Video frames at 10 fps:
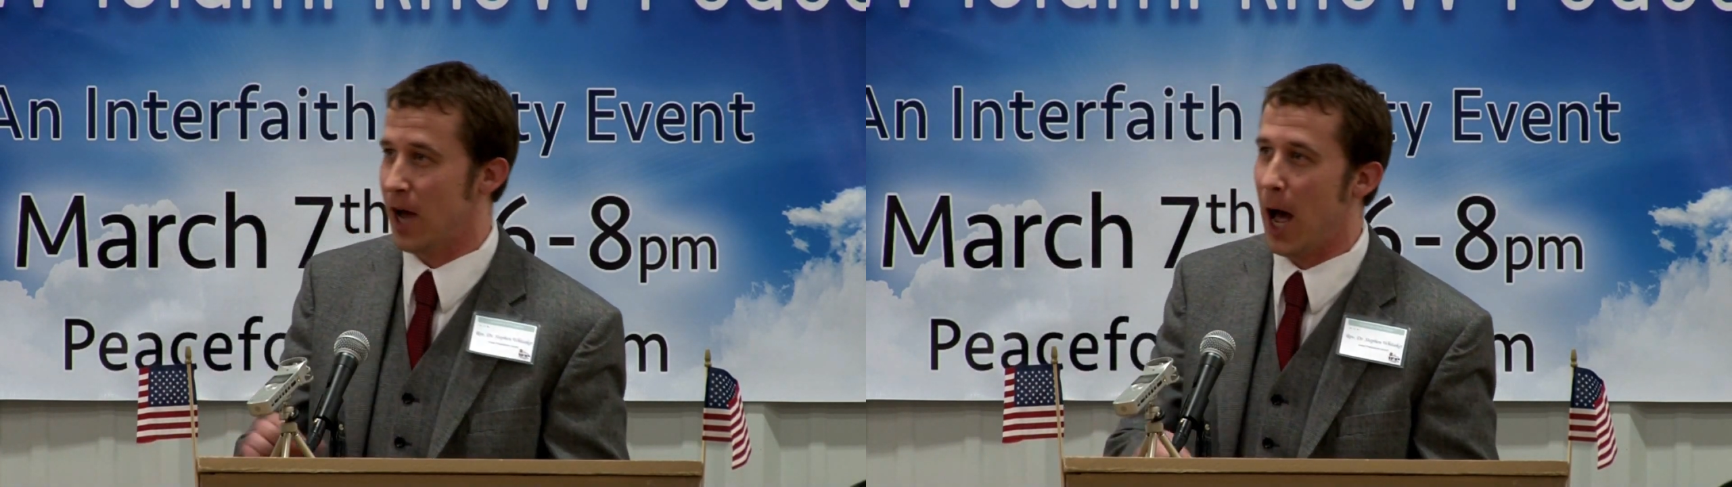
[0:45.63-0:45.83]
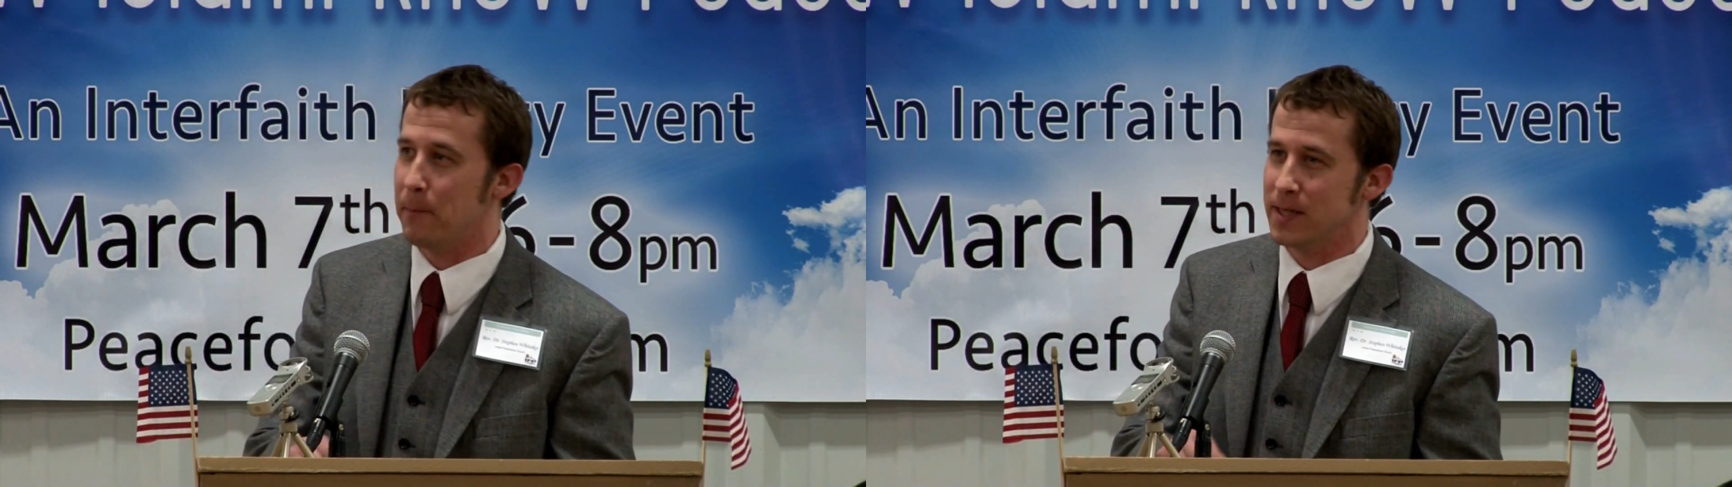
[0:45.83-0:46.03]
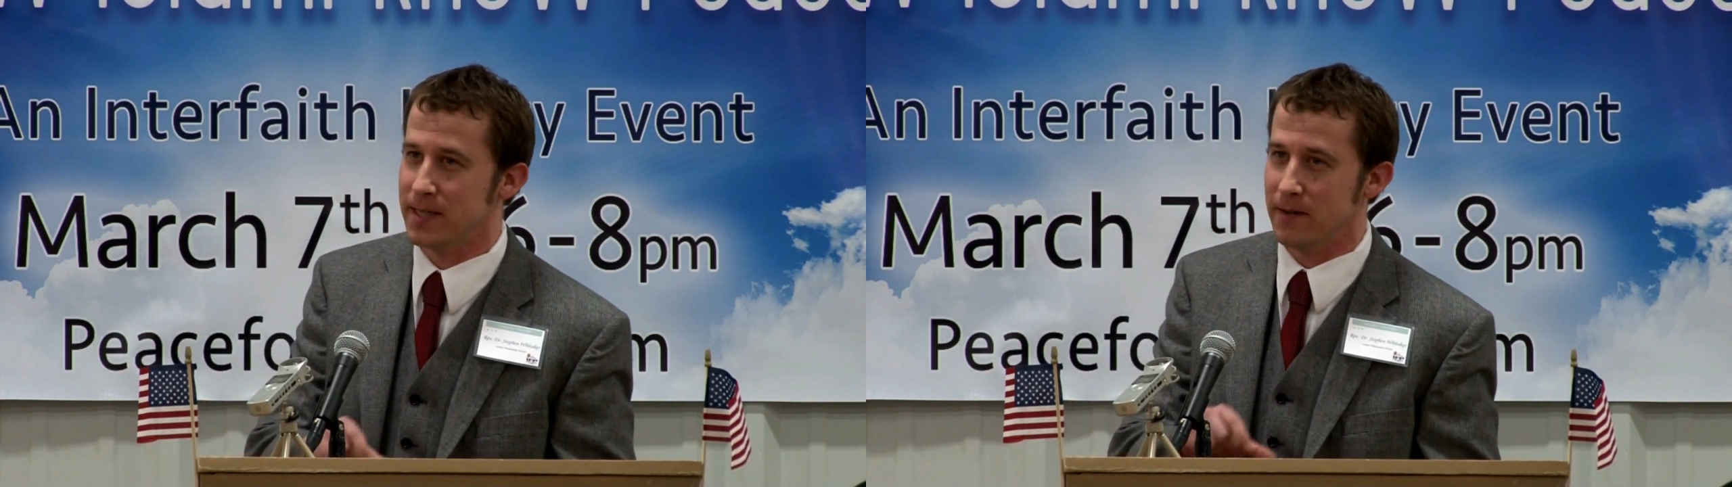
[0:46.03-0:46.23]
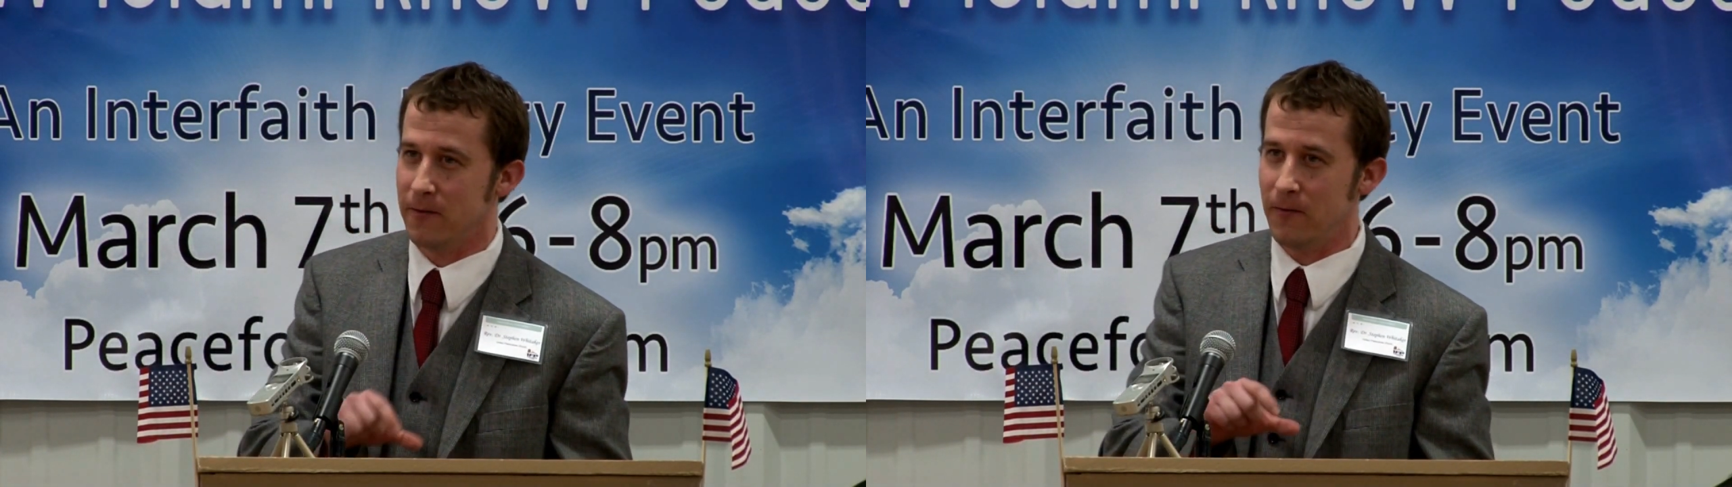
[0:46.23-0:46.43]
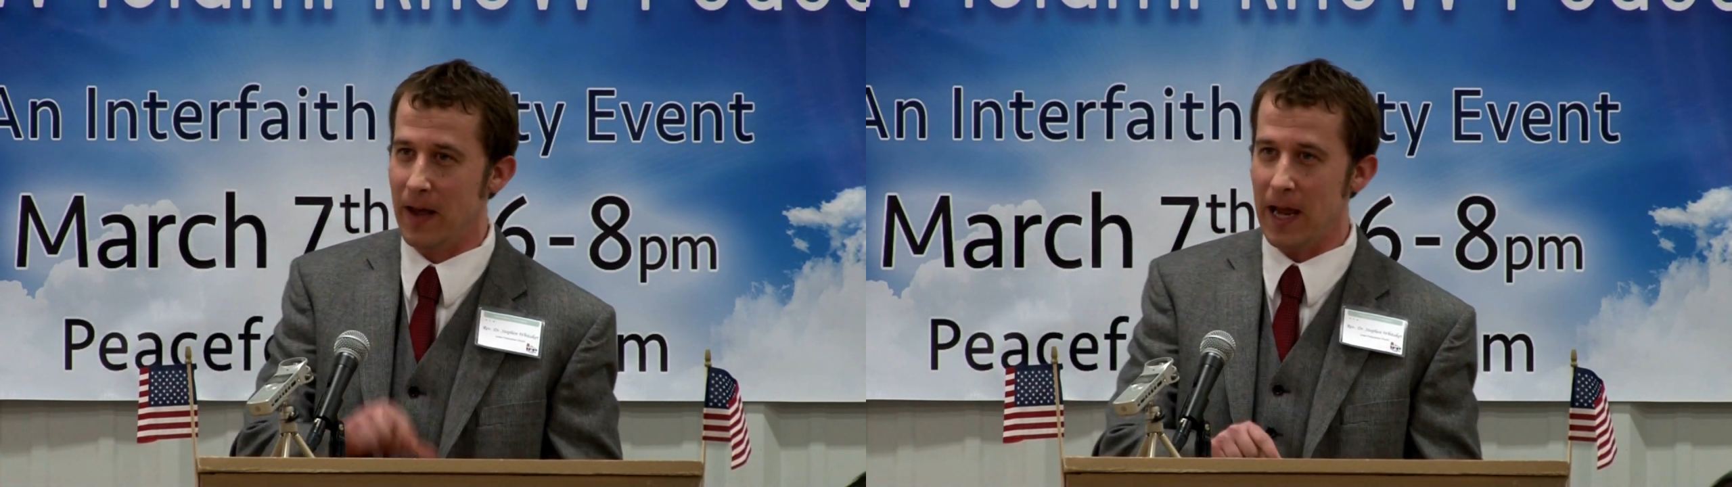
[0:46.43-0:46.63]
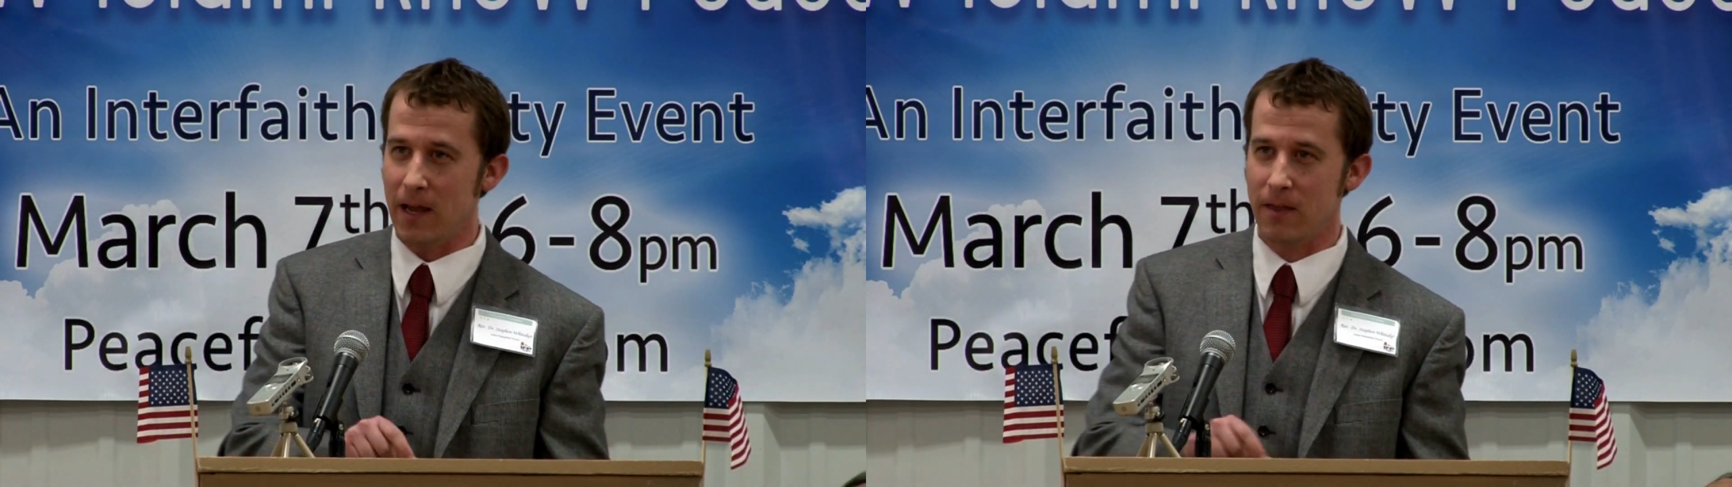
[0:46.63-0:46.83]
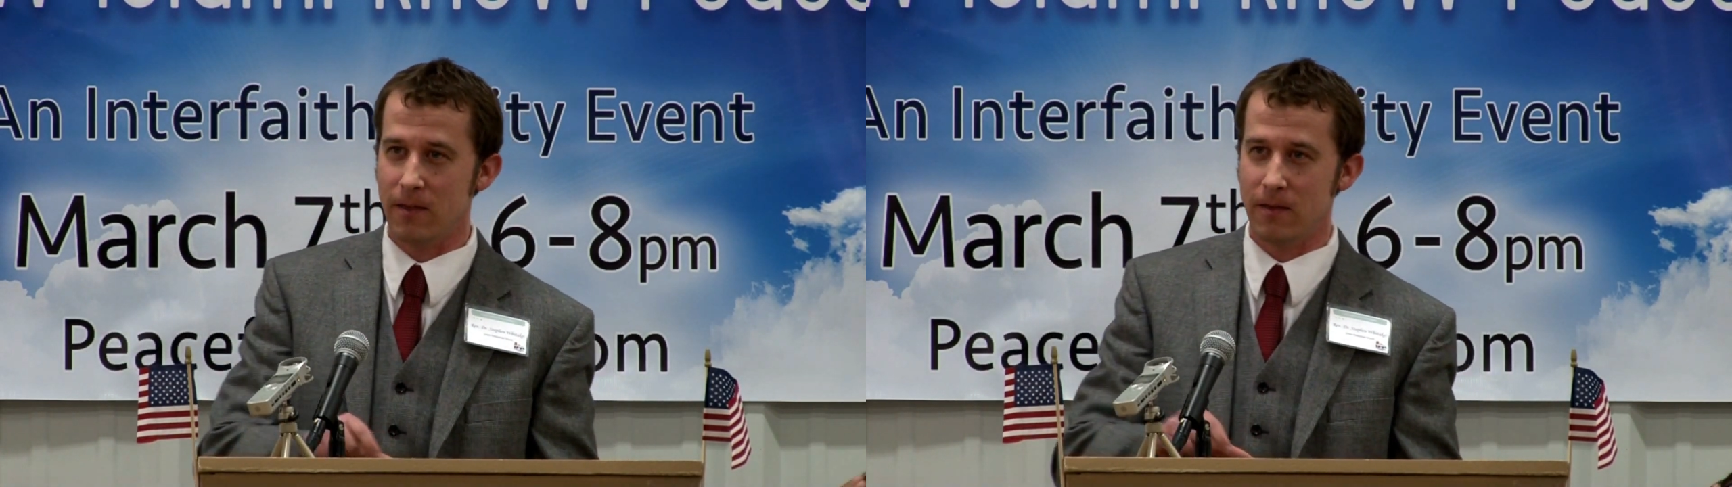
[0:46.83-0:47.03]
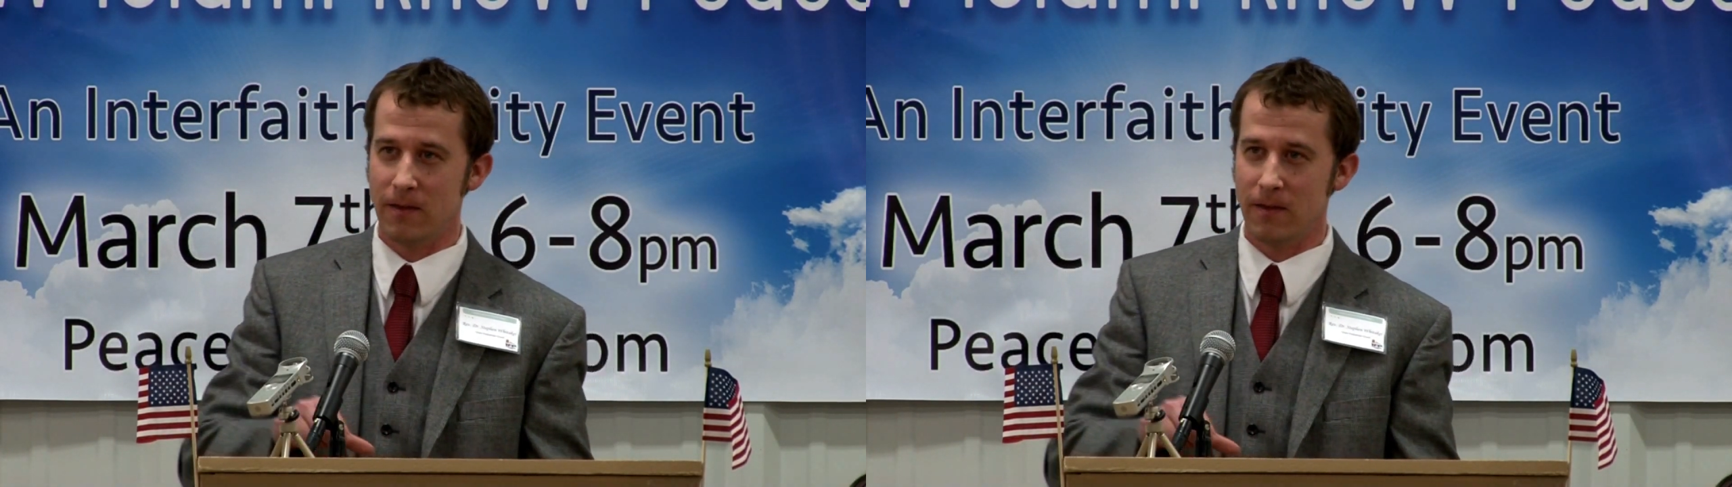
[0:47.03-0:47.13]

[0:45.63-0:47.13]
The opposite of faith